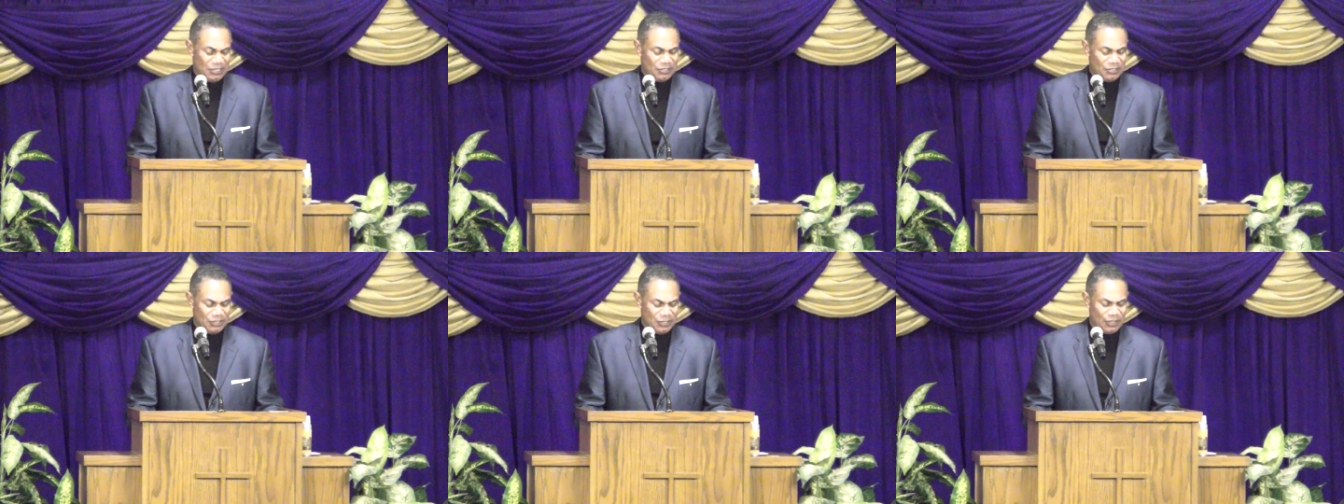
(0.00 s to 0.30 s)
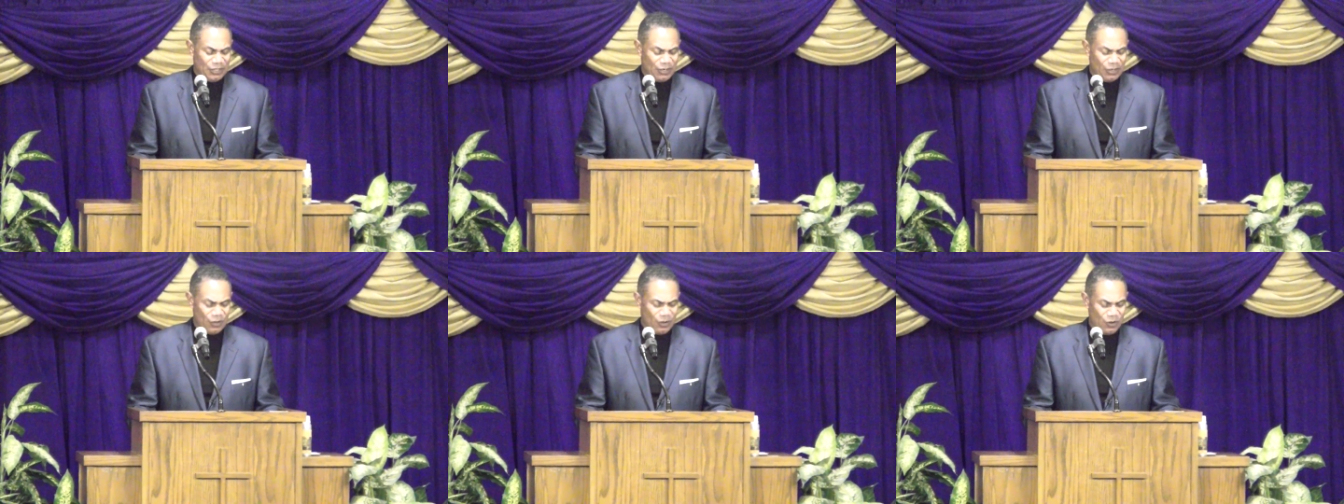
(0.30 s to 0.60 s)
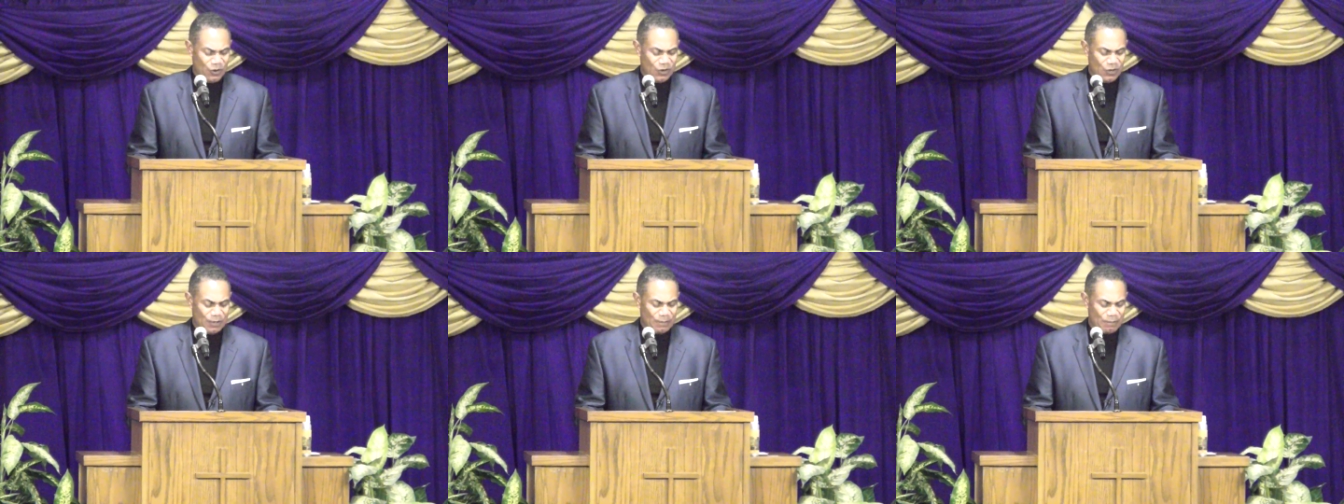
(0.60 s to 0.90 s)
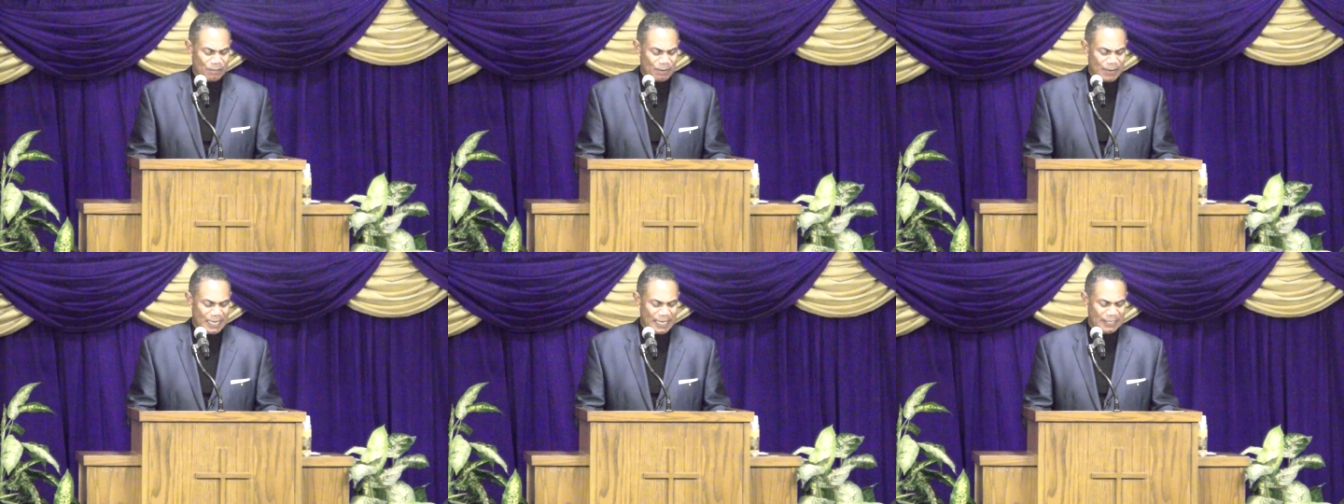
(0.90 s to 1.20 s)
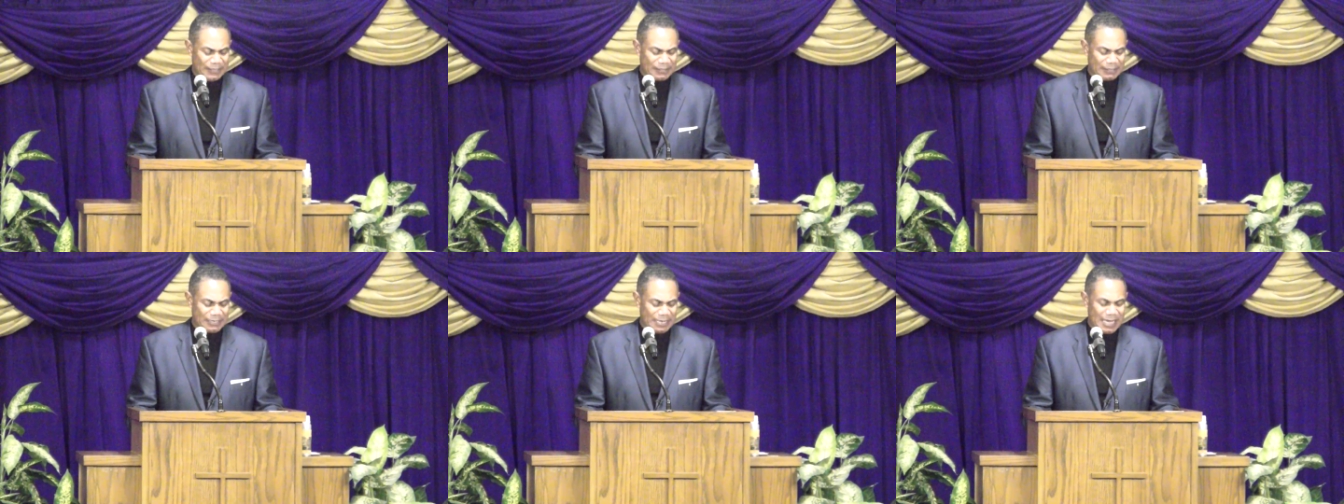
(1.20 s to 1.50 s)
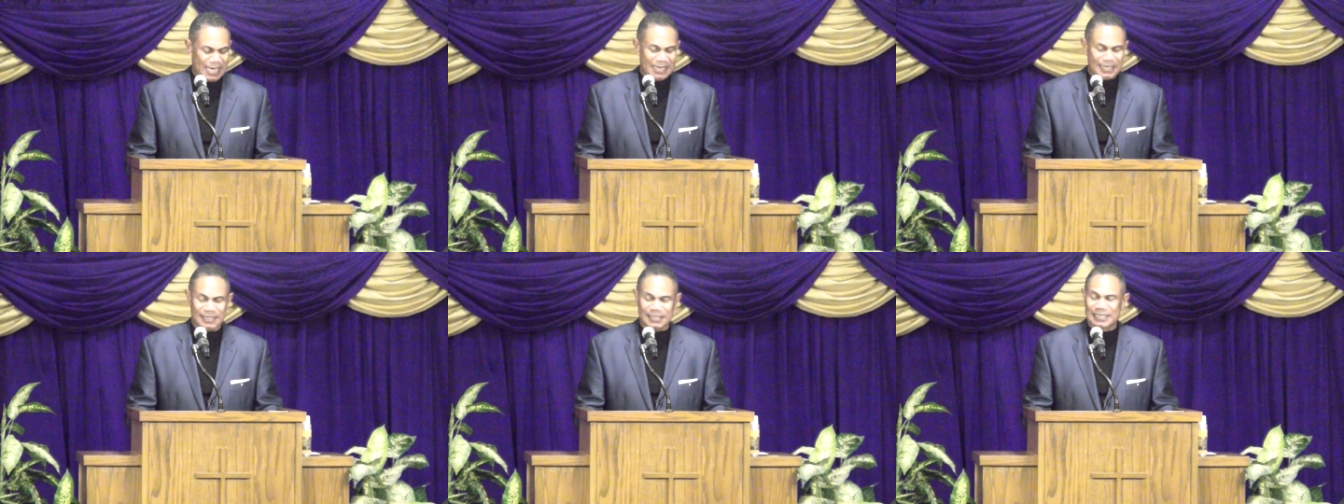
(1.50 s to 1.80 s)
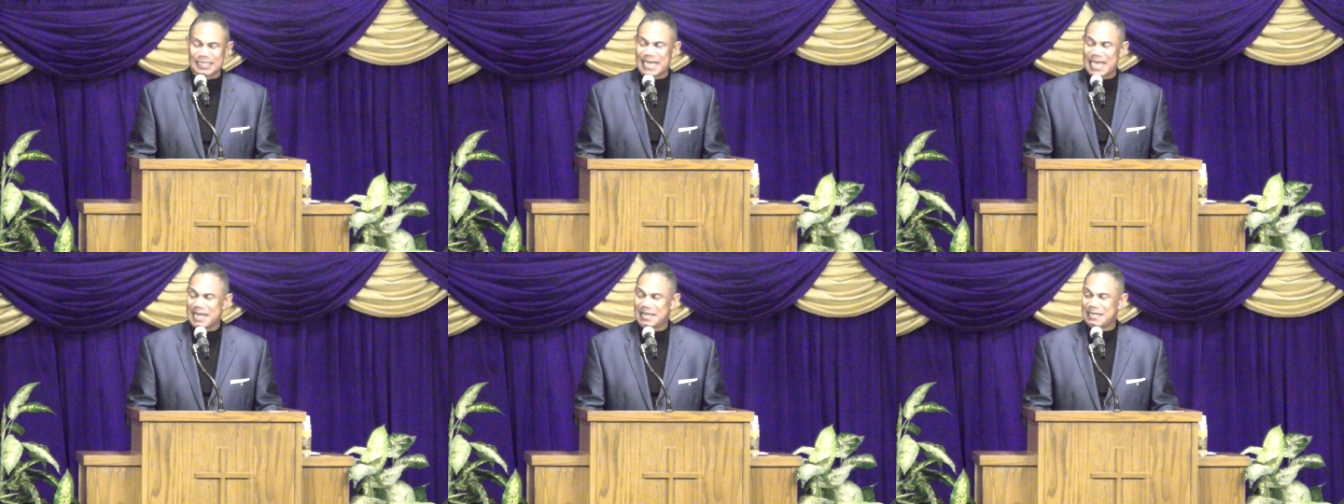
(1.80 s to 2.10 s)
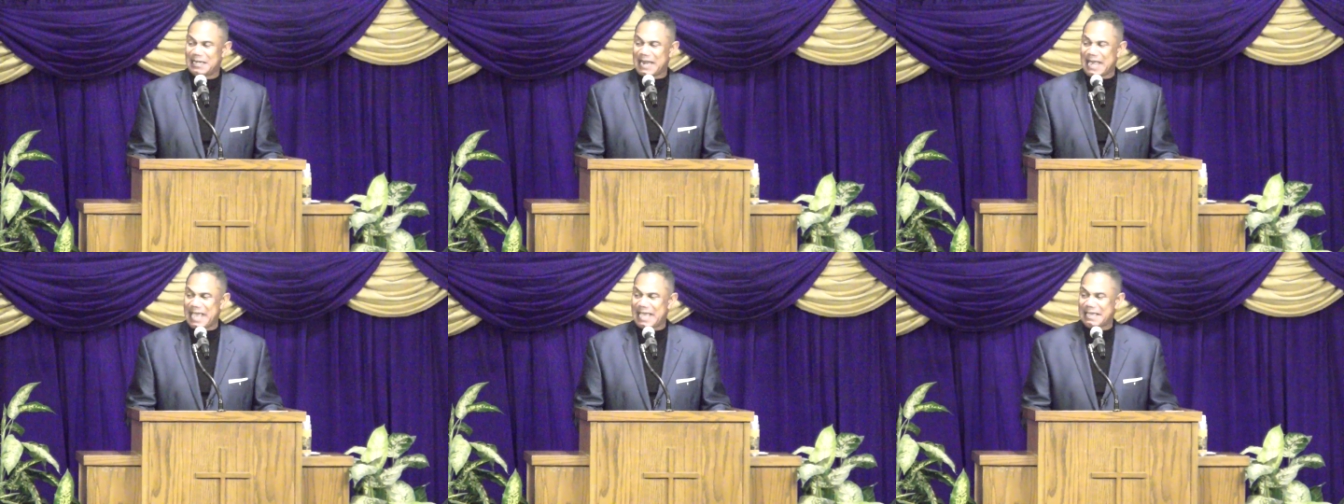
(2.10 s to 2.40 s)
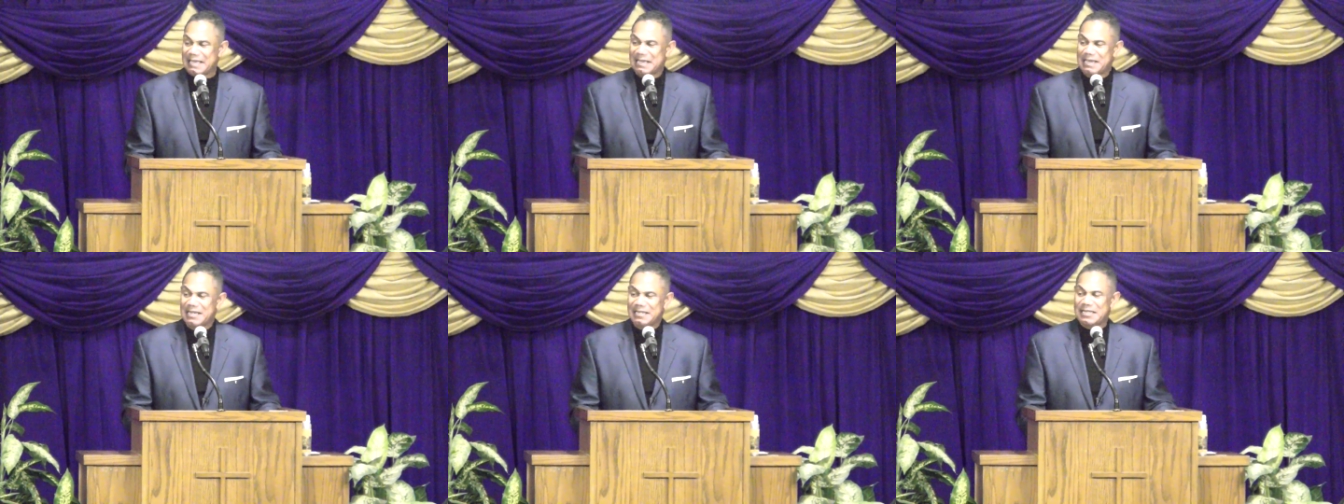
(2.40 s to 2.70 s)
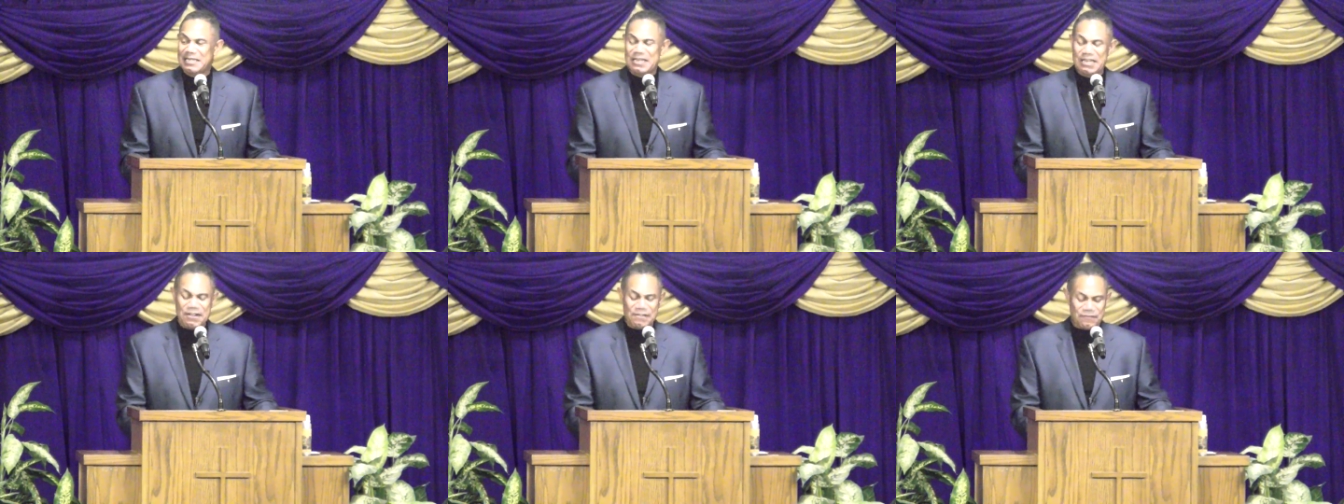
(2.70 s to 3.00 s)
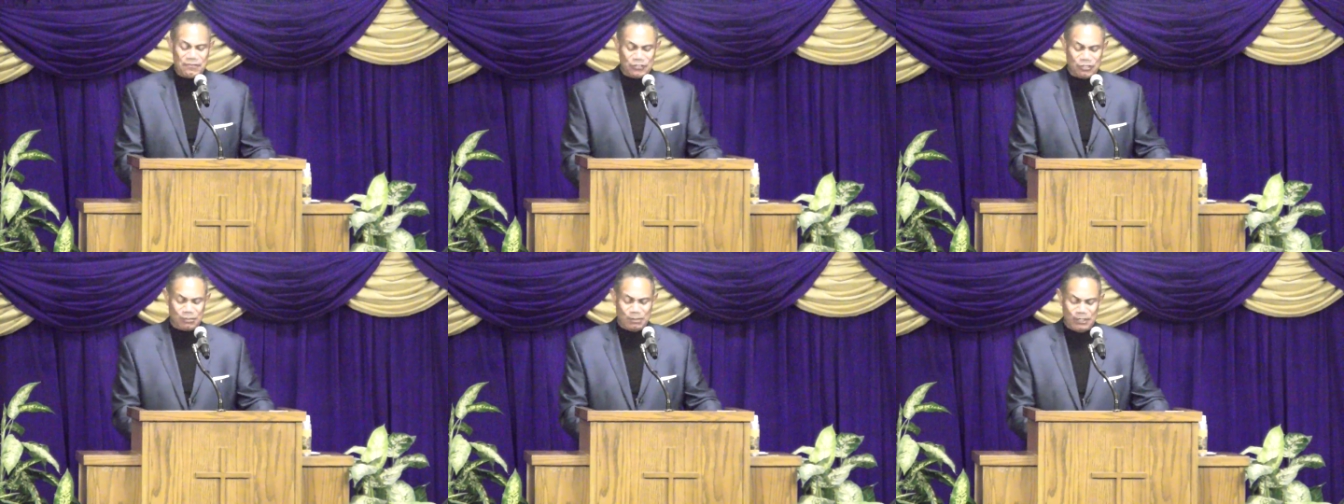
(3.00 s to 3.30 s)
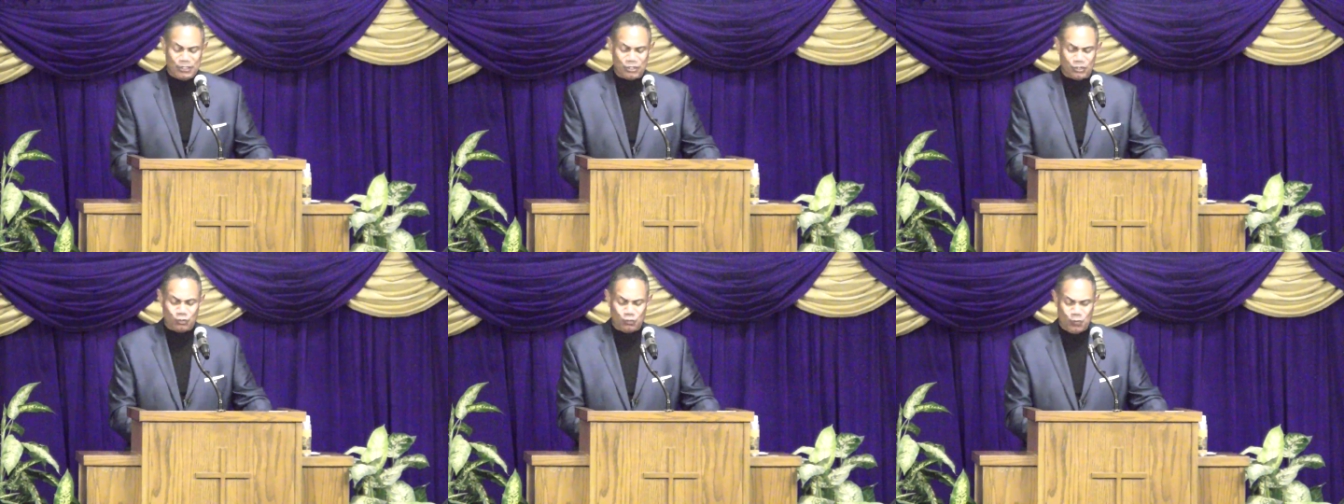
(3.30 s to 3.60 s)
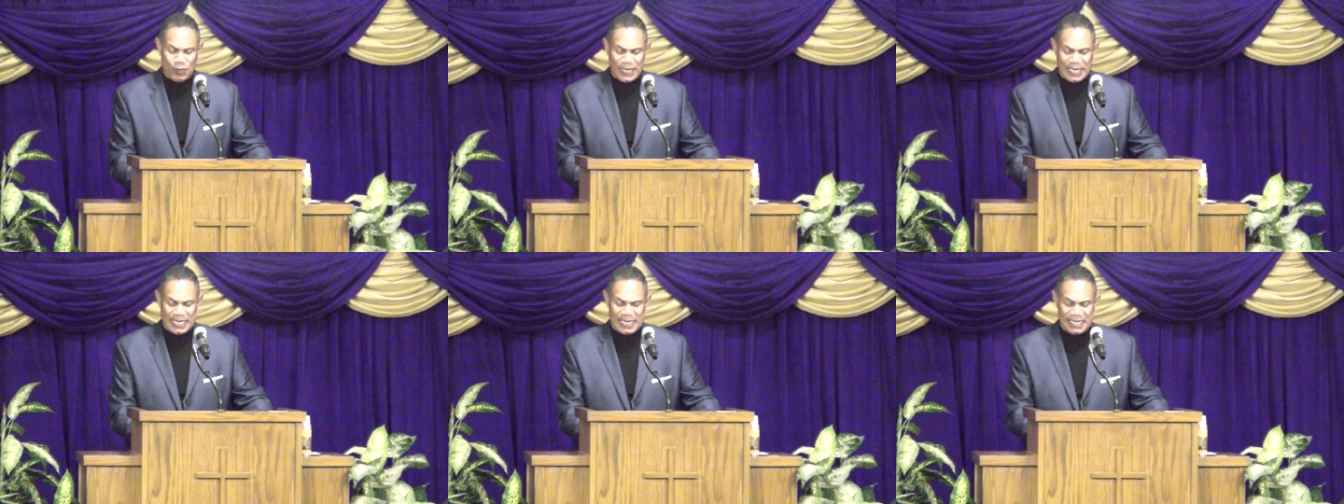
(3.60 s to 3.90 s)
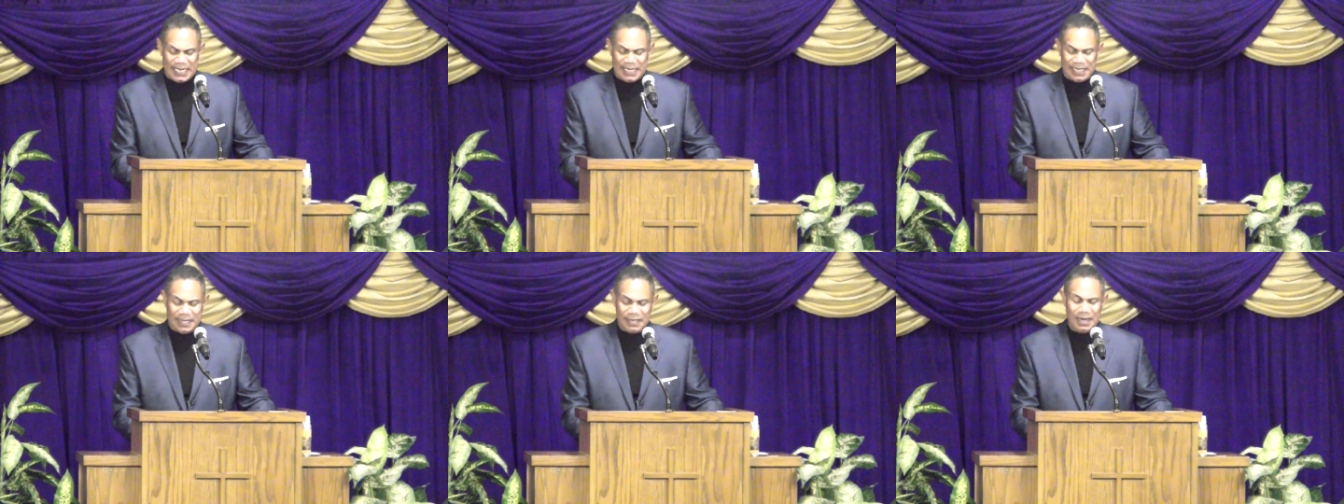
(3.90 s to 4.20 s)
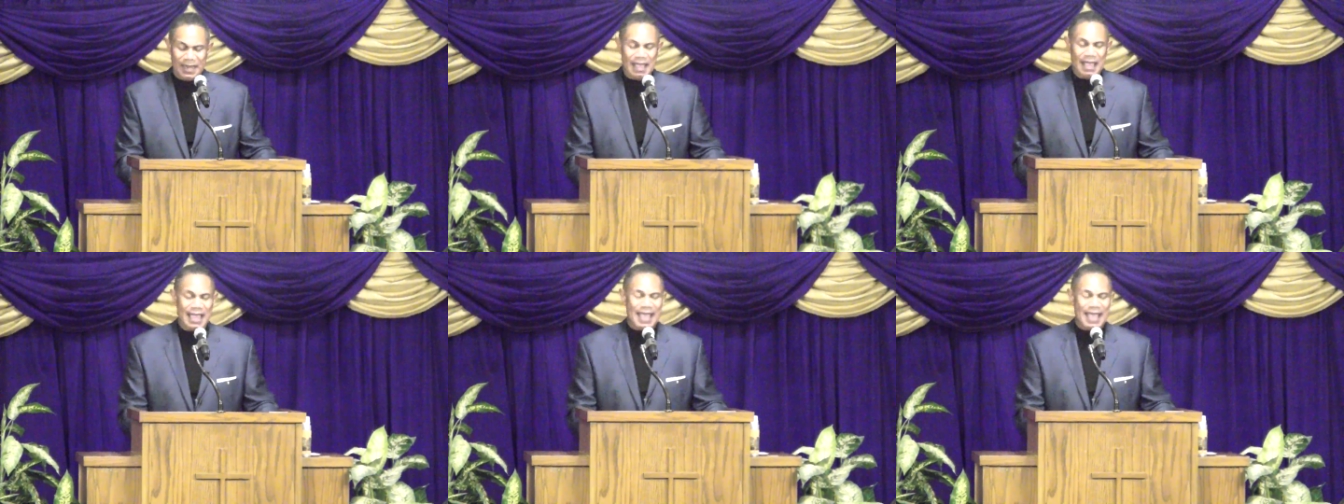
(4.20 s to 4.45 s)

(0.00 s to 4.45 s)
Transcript: to the Lord, praise God. It's kind of like the difference between